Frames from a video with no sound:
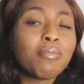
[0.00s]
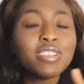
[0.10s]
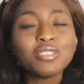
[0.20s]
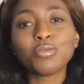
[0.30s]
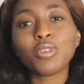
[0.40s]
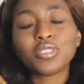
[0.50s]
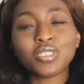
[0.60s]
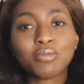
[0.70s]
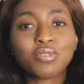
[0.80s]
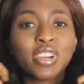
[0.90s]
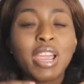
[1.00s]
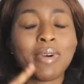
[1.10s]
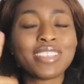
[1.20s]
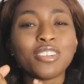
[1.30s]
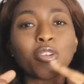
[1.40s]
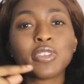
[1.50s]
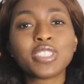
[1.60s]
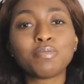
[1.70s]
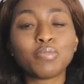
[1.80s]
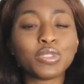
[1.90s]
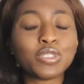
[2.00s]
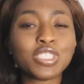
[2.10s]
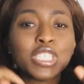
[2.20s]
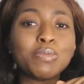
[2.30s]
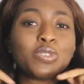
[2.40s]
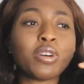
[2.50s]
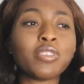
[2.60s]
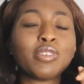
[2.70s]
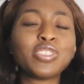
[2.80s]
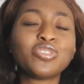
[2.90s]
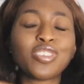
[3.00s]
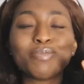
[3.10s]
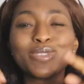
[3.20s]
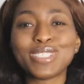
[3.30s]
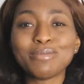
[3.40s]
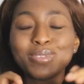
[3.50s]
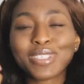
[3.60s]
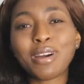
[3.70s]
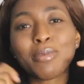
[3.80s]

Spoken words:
Please do well to subscribe, as I always drop tips